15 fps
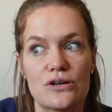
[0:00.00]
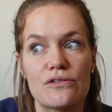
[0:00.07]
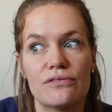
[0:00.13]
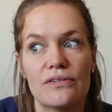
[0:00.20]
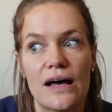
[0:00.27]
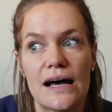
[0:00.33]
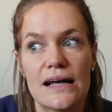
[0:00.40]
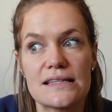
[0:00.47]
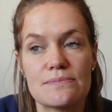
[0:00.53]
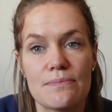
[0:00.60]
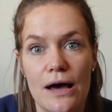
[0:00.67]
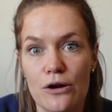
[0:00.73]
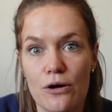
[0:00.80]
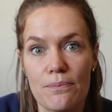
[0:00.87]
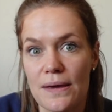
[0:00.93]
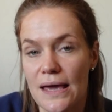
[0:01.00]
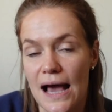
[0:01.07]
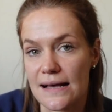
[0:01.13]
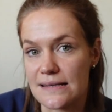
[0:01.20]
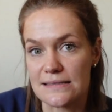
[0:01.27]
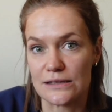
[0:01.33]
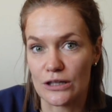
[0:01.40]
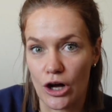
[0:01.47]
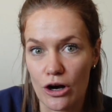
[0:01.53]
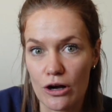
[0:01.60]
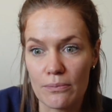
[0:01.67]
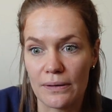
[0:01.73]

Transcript: flights might not be as long,